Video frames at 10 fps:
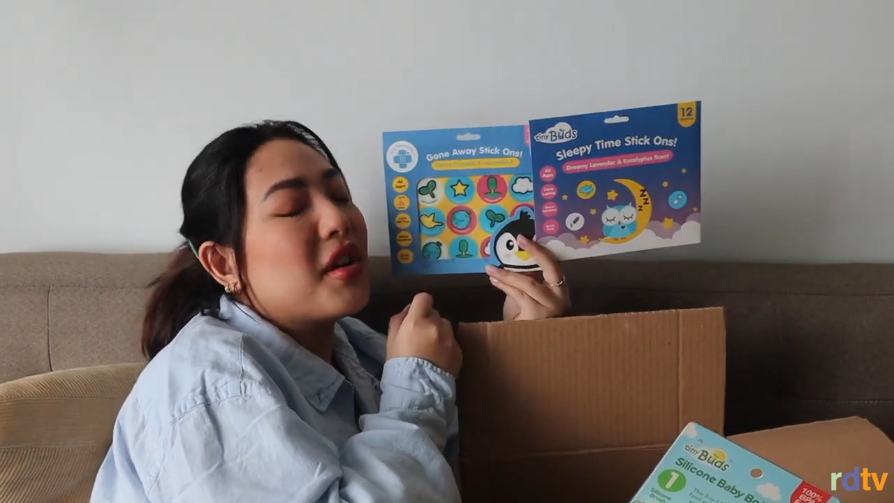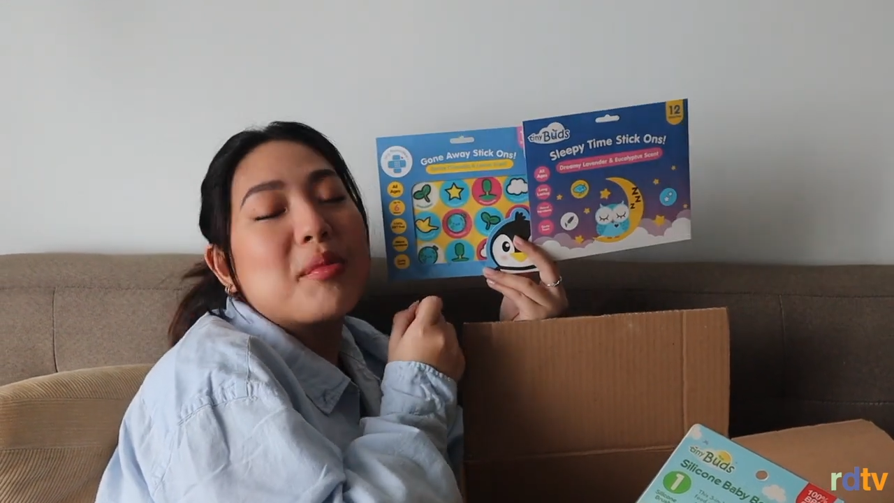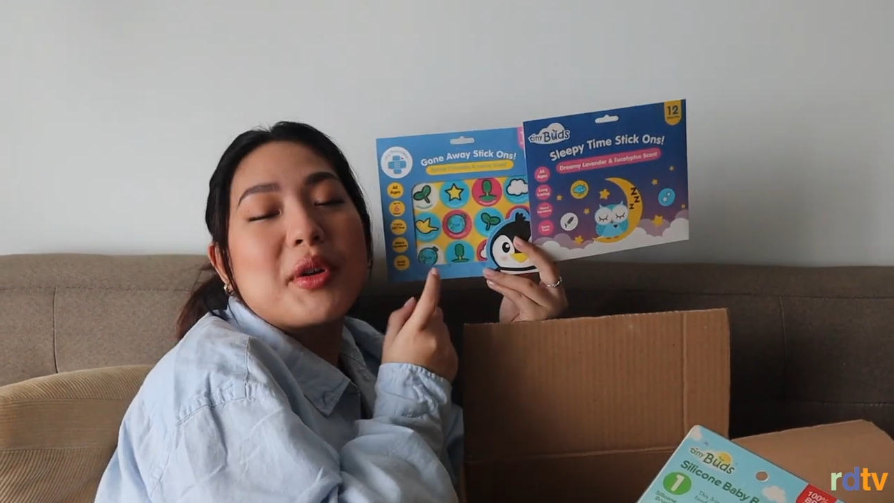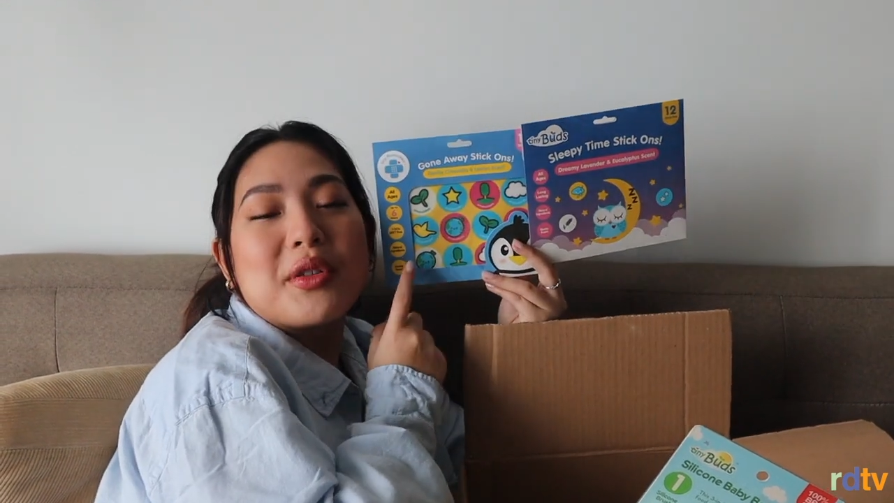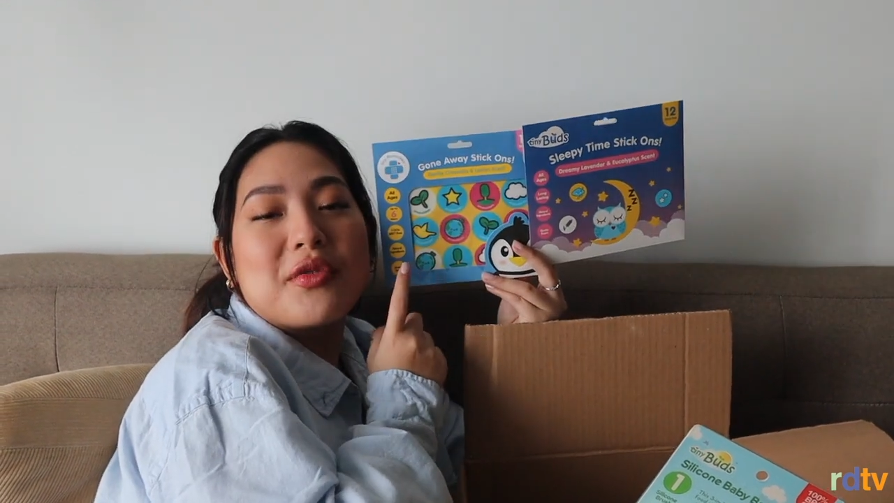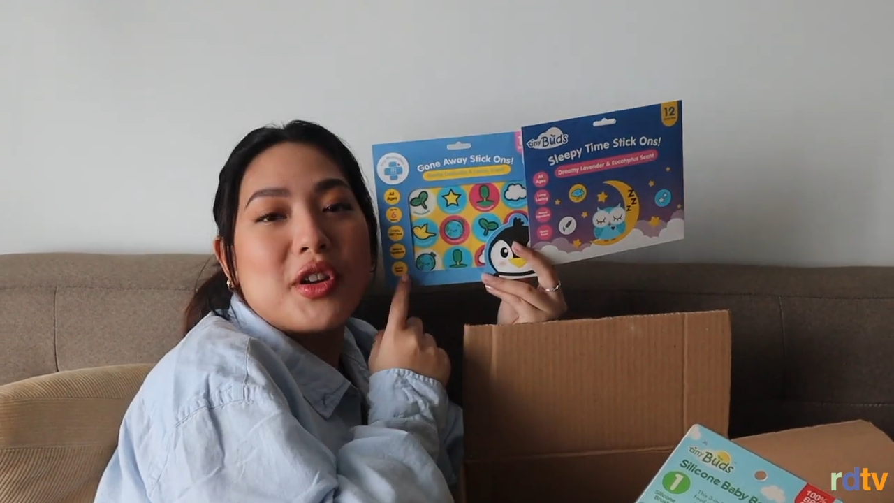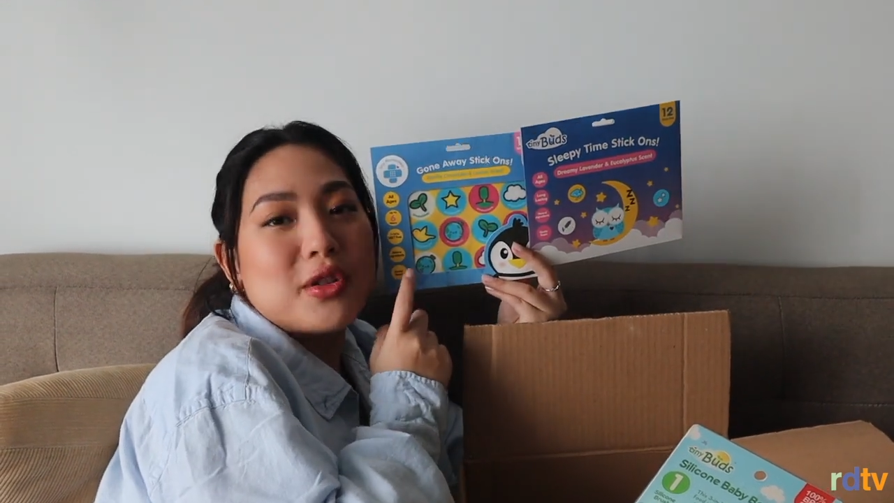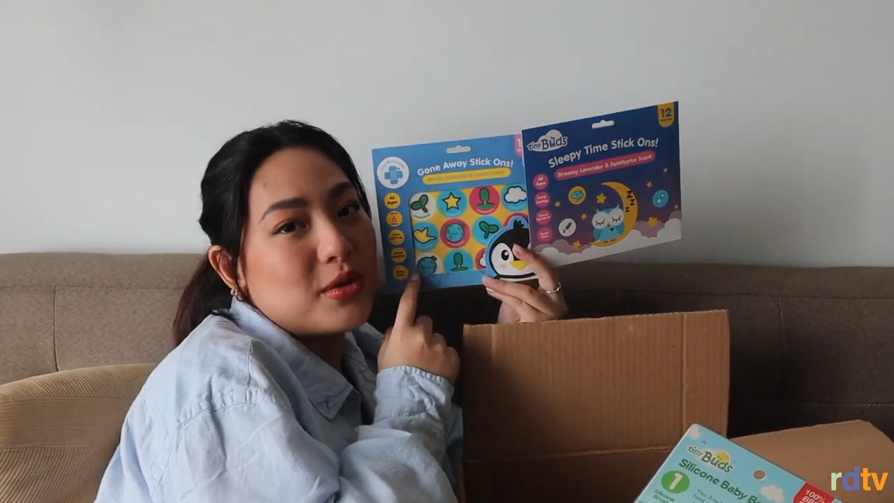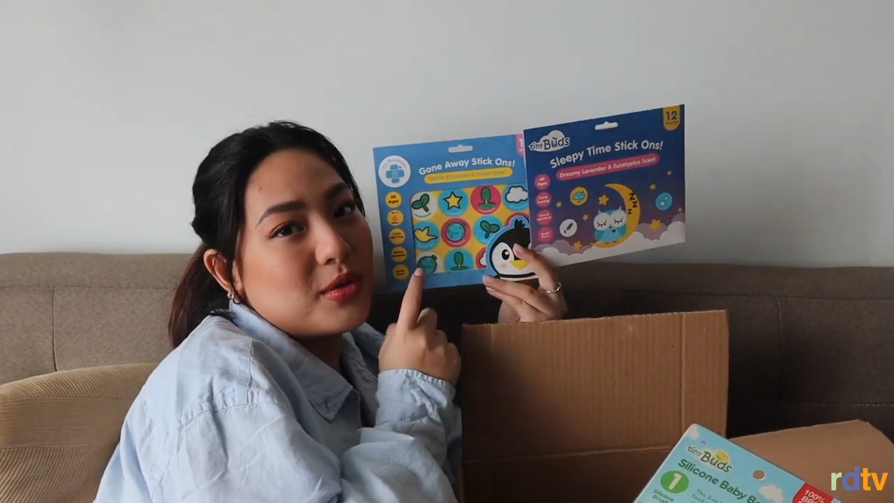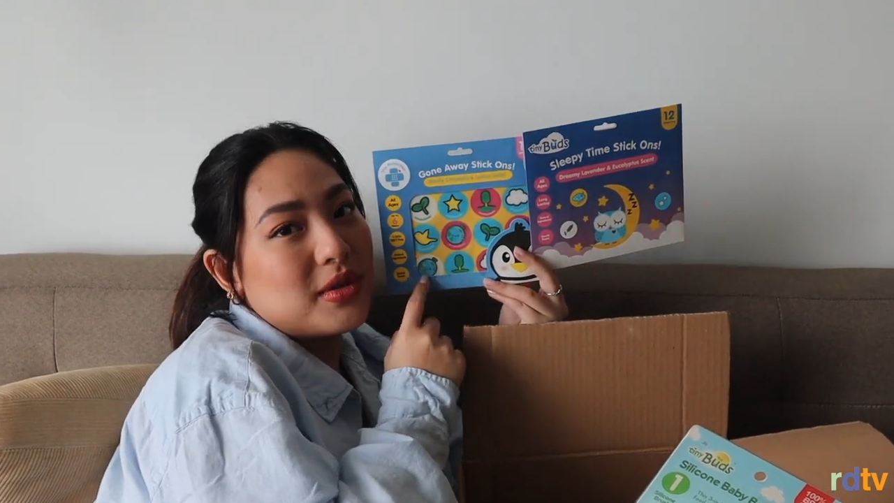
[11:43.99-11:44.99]
Ay,
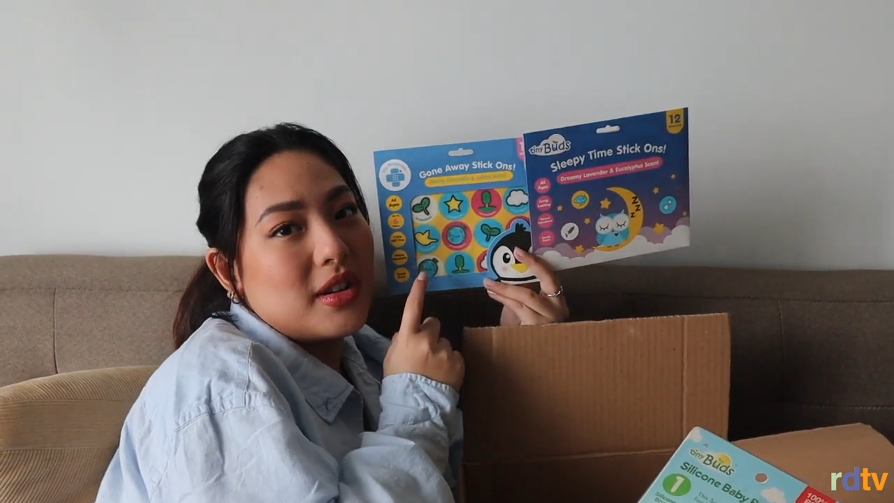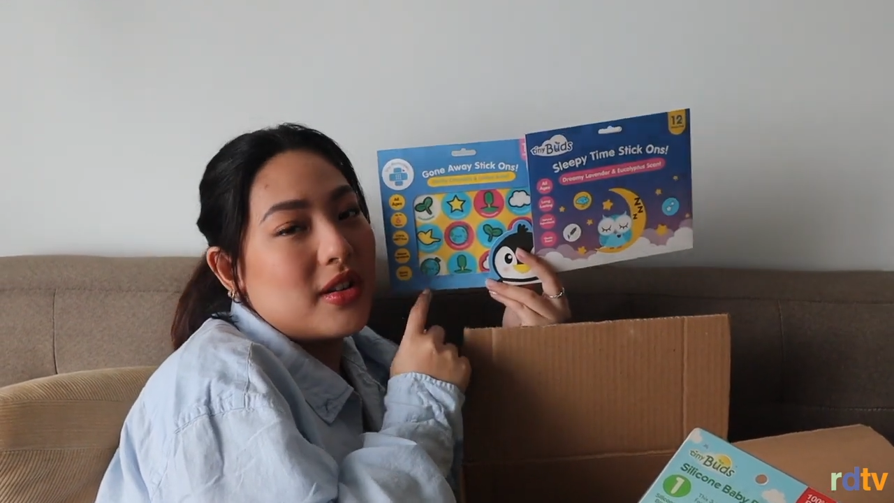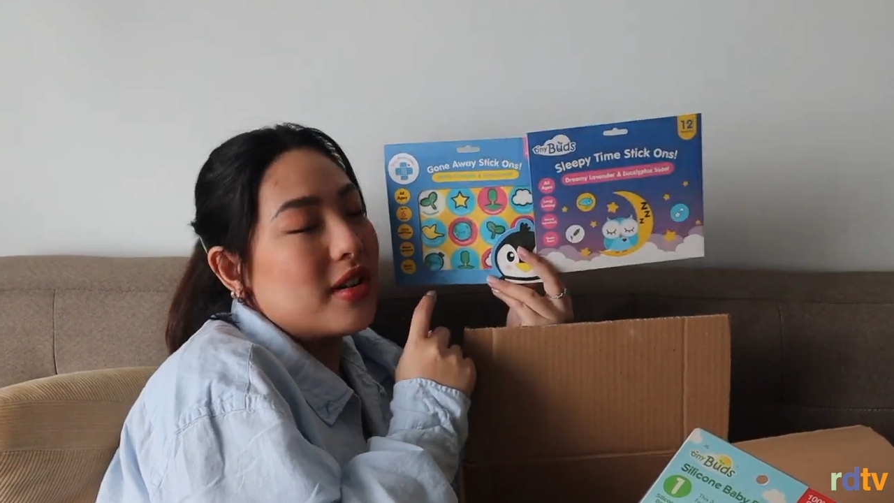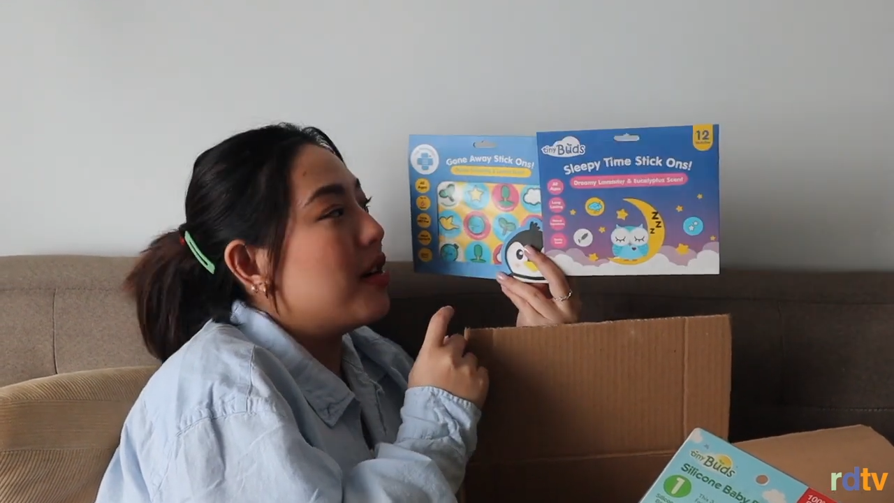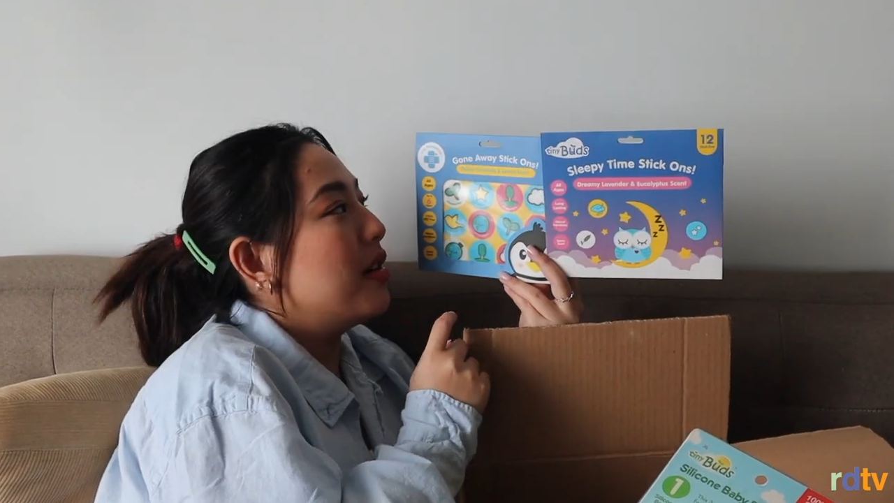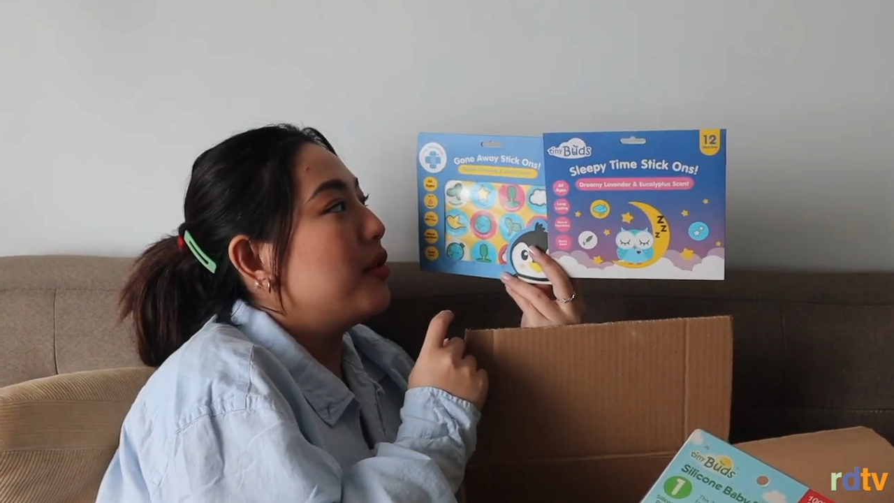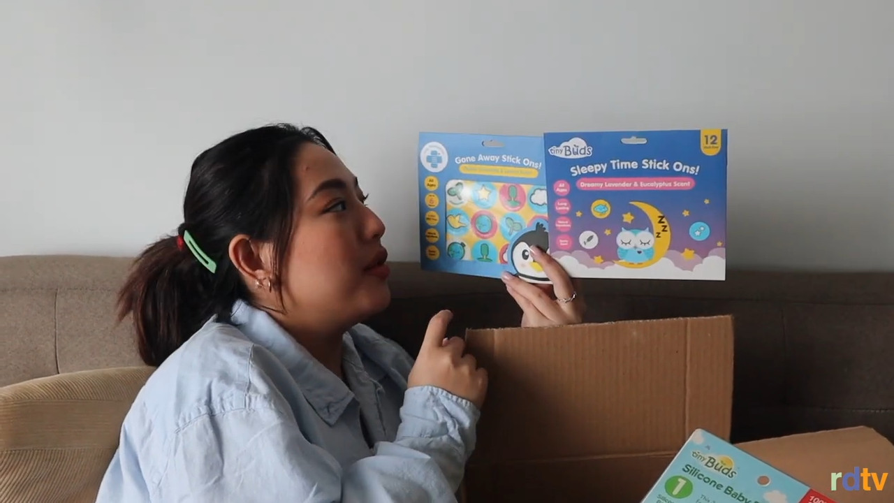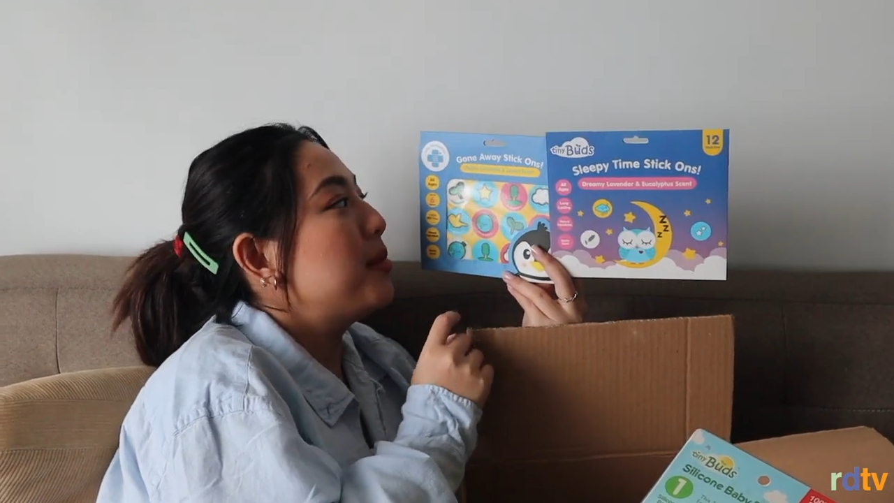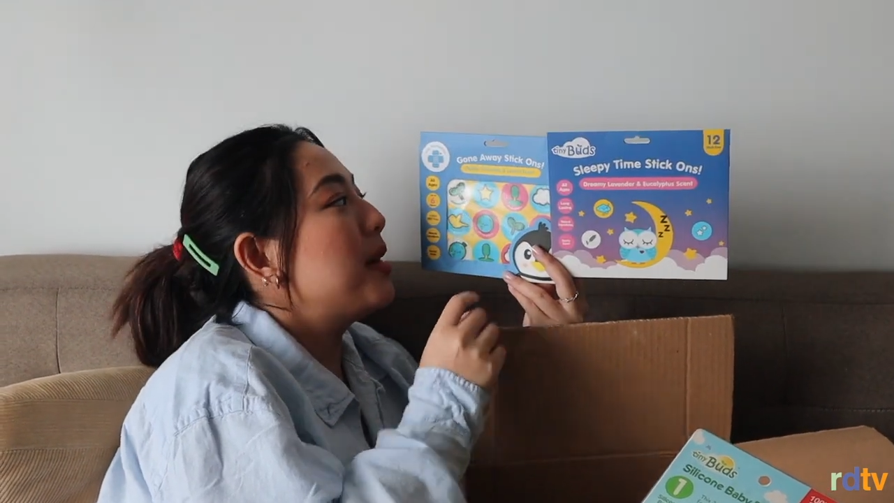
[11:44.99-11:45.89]
perfect to talaga, no?